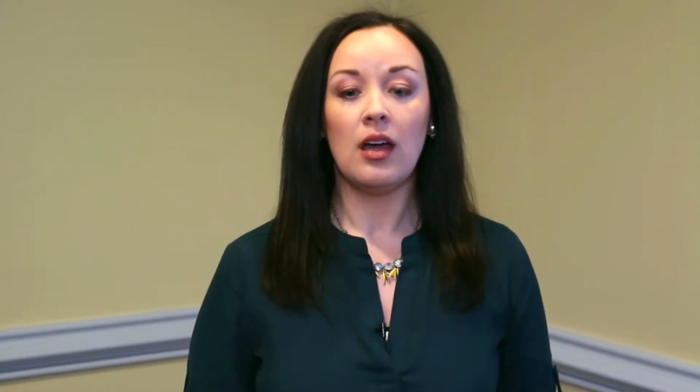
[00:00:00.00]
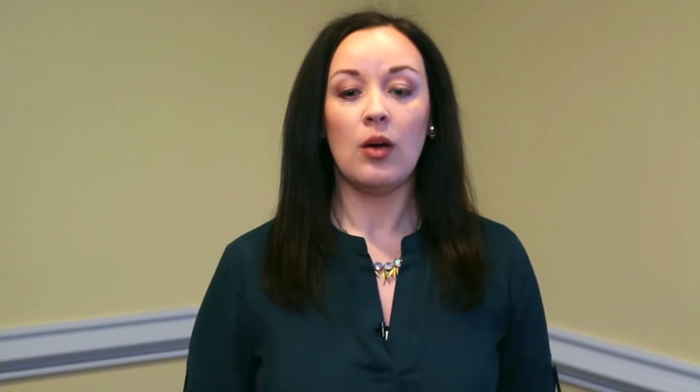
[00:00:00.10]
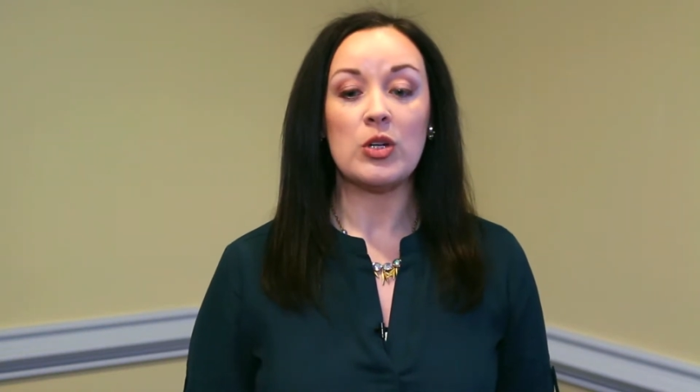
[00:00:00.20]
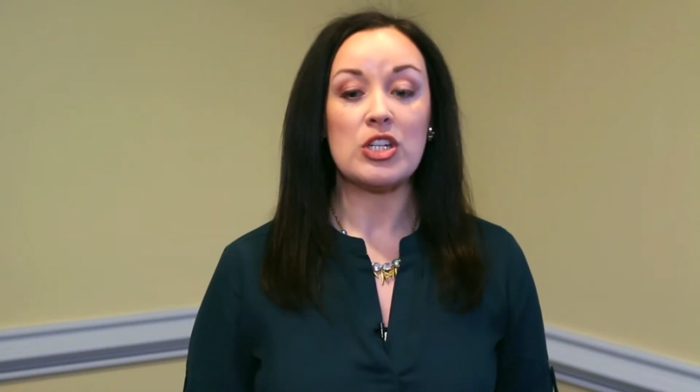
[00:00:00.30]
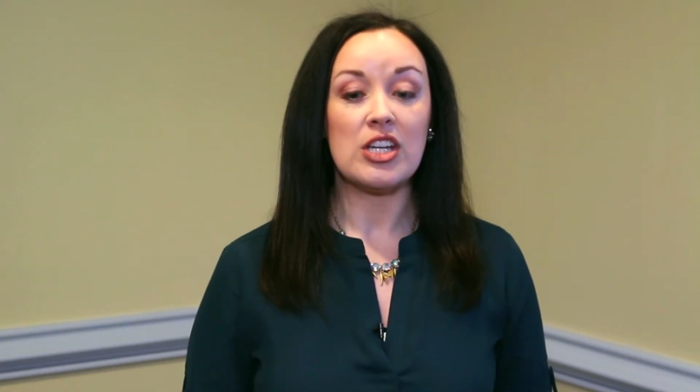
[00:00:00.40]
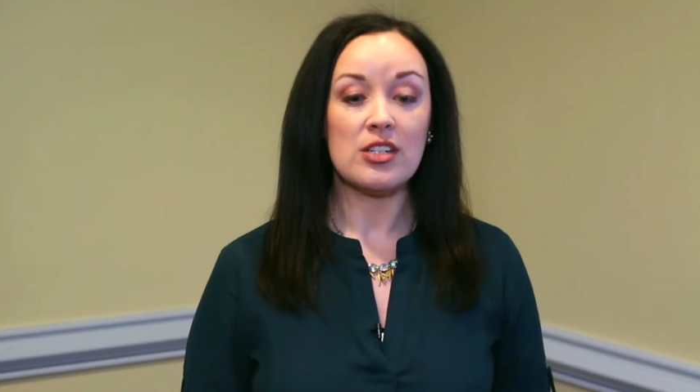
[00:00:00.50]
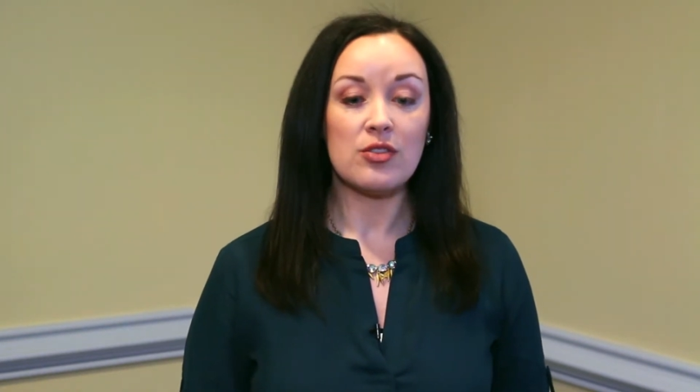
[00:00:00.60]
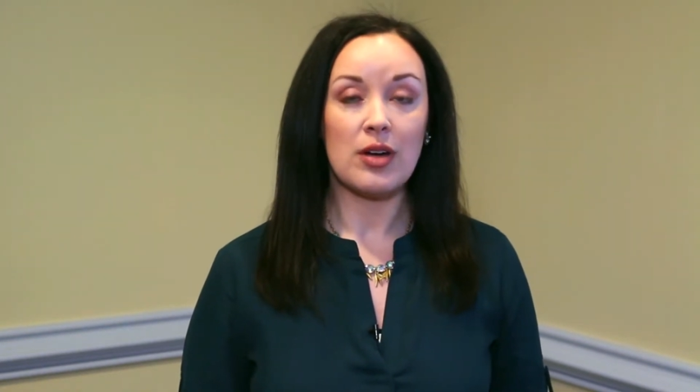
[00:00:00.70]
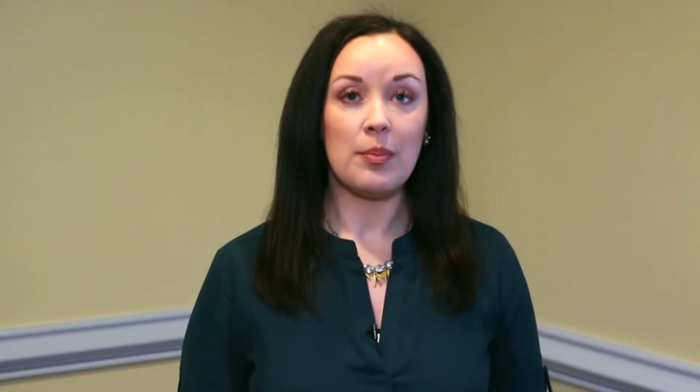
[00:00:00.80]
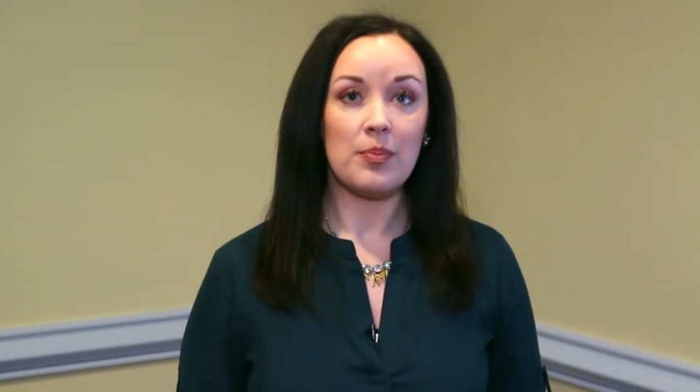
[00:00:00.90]
which
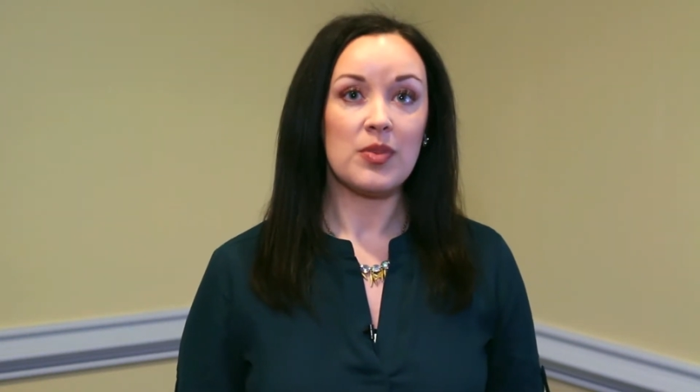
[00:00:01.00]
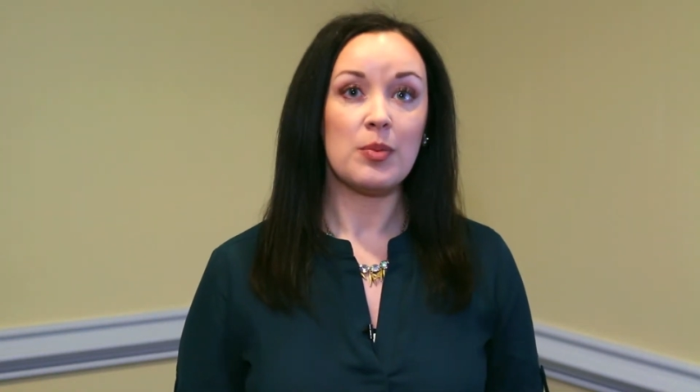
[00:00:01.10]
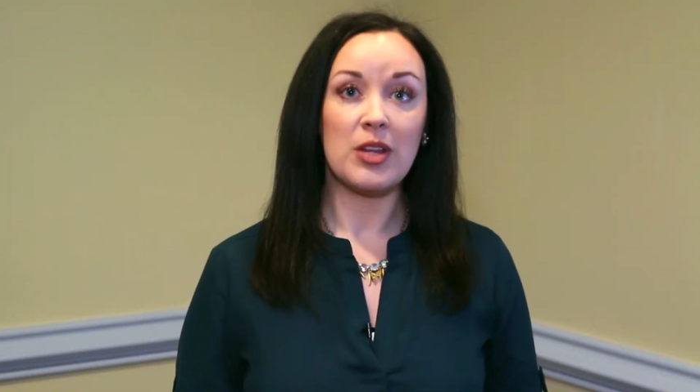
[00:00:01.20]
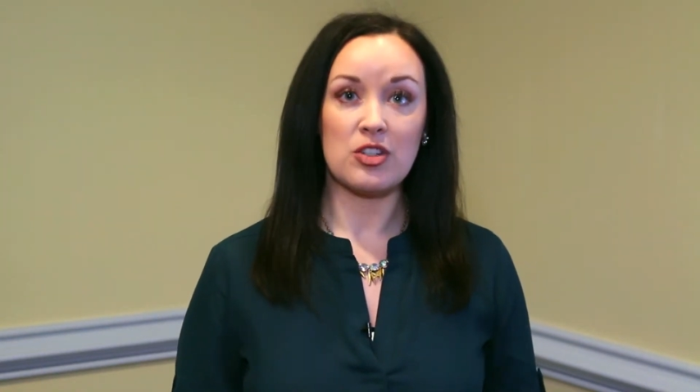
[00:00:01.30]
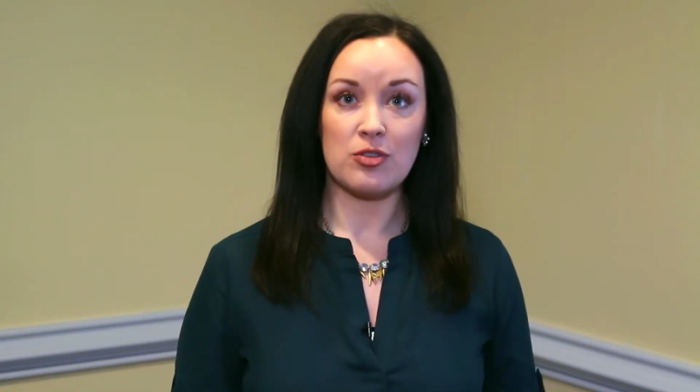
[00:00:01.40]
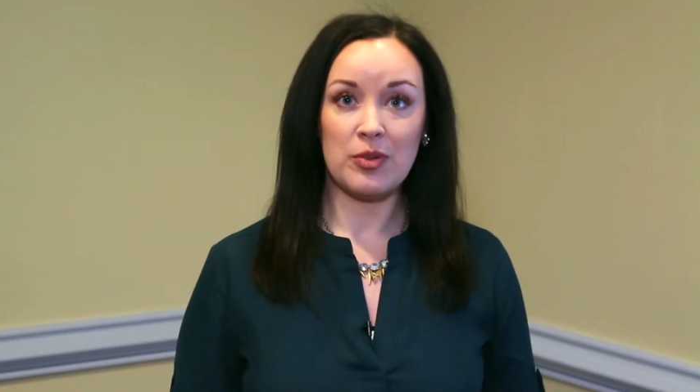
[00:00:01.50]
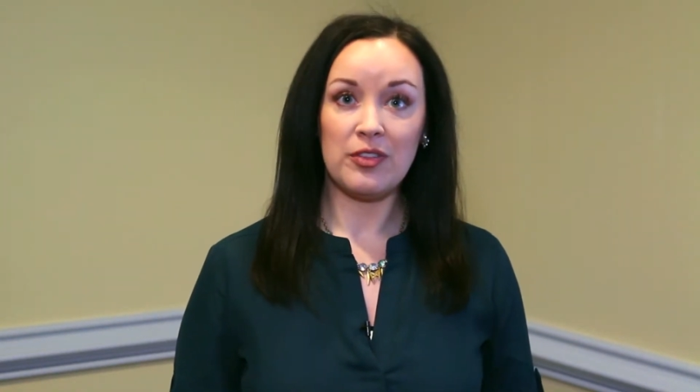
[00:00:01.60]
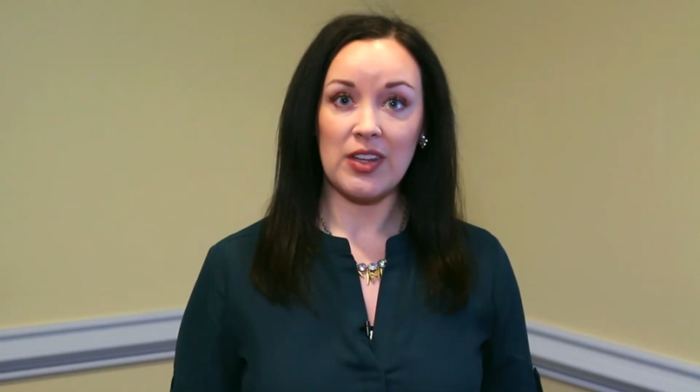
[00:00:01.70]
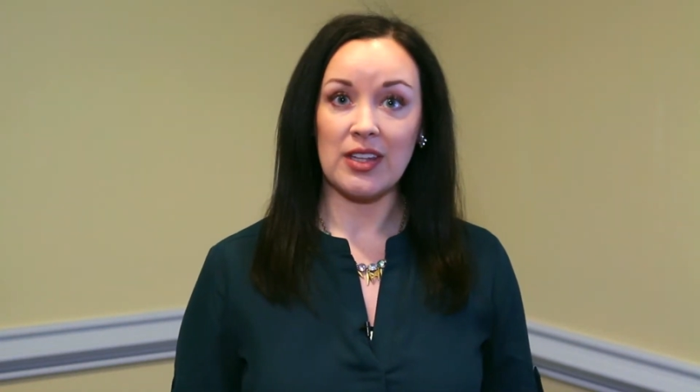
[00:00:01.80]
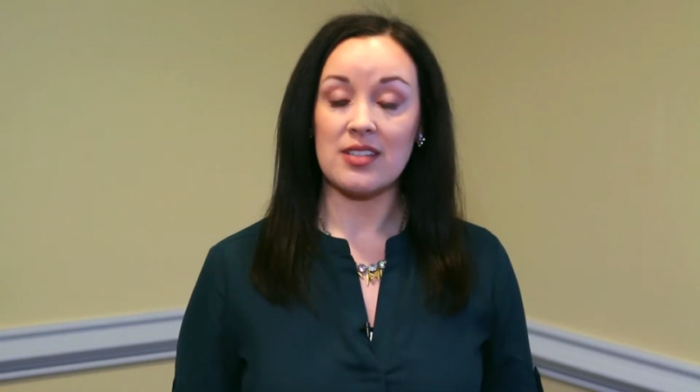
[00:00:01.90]
interrupt the pleasurable
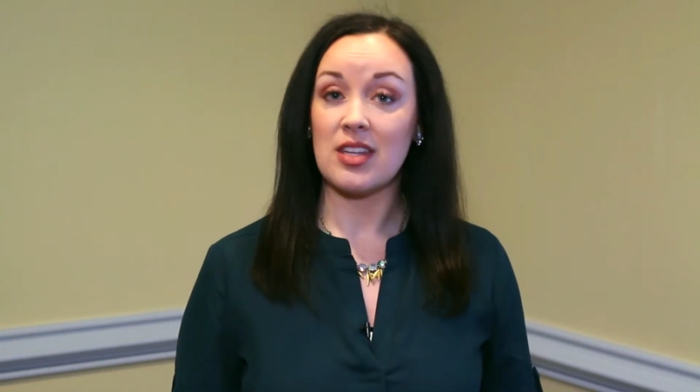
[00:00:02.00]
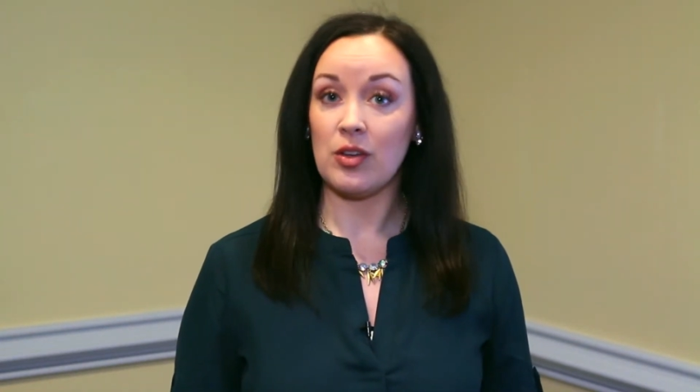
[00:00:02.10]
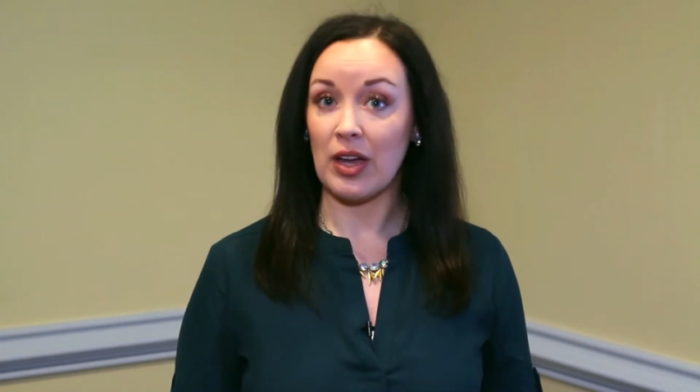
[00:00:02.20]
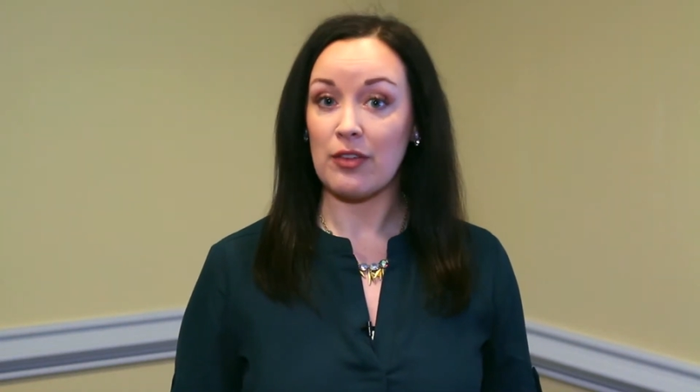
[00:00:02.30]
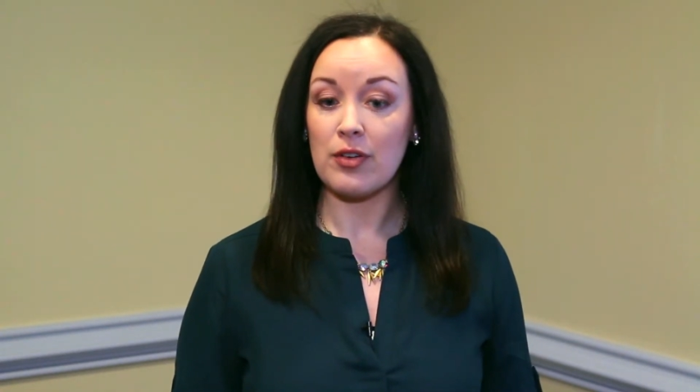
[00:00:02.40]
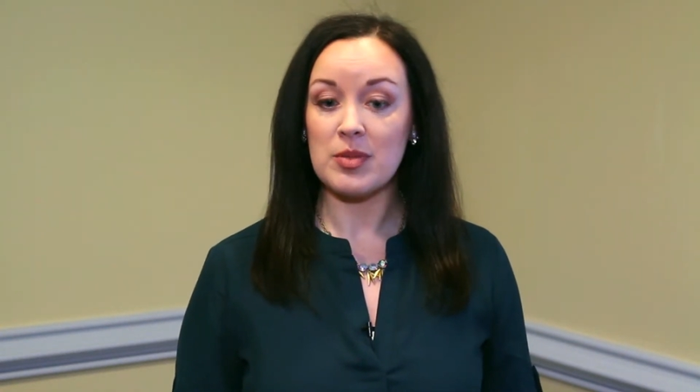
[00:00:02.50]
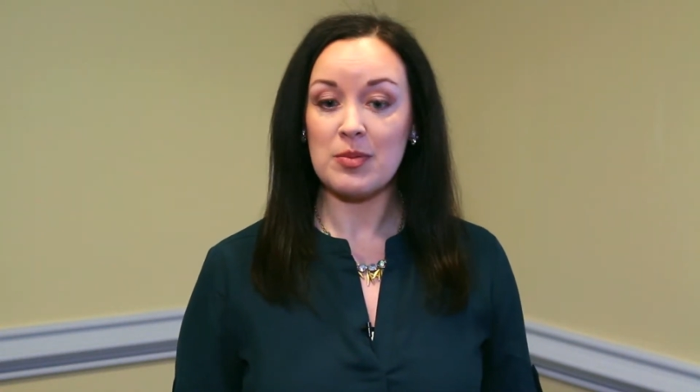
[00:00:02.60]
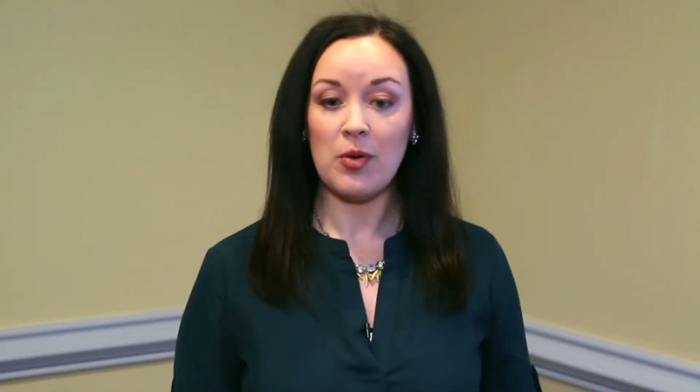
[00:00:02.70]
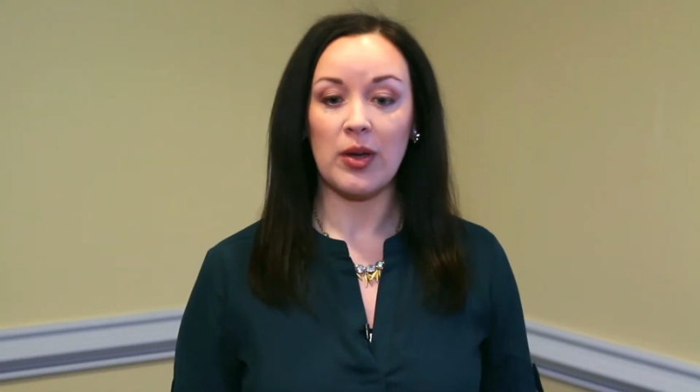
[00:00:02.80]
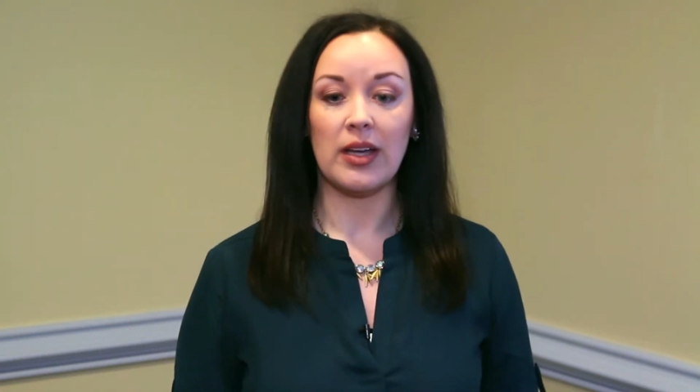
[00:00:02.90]
feelings that you get from
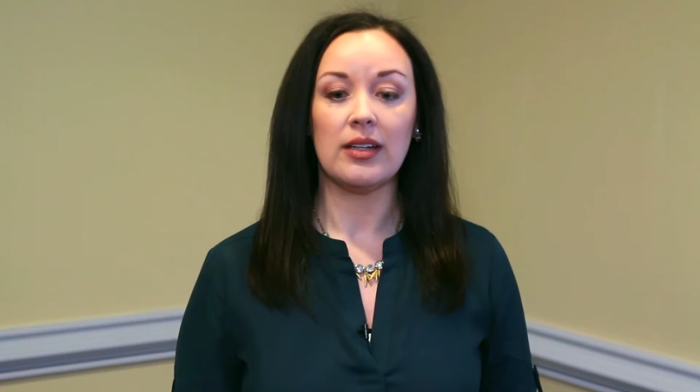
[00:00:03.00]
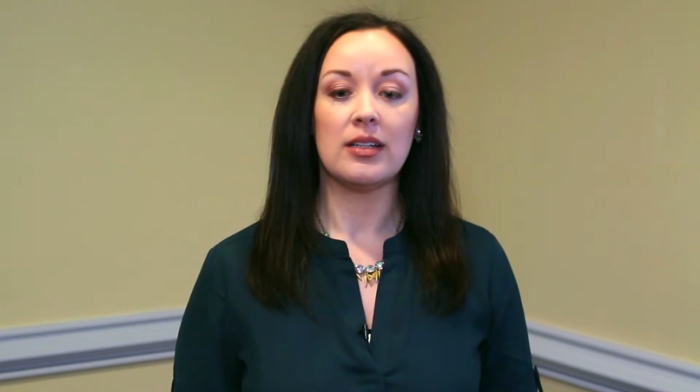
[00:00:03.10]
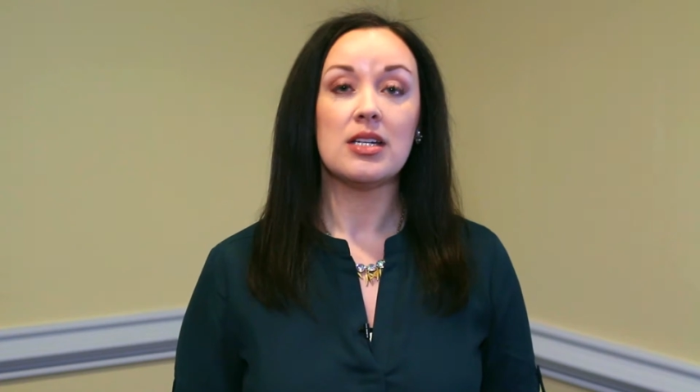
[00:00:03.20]
smoking.